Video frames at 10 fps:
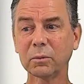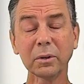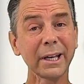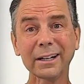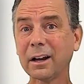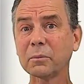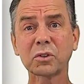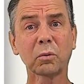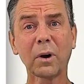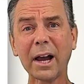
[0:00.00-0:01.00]
Well, incomes
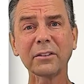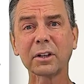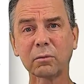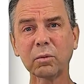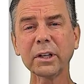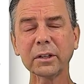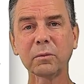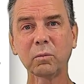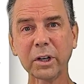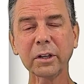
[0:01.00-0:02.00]
are rising really,
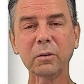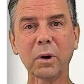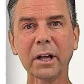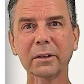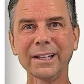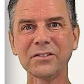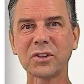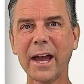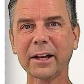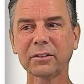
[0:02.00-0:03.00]
really well in
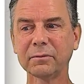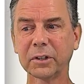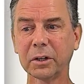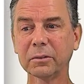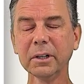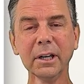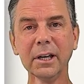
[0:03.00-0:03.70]
Jacksonville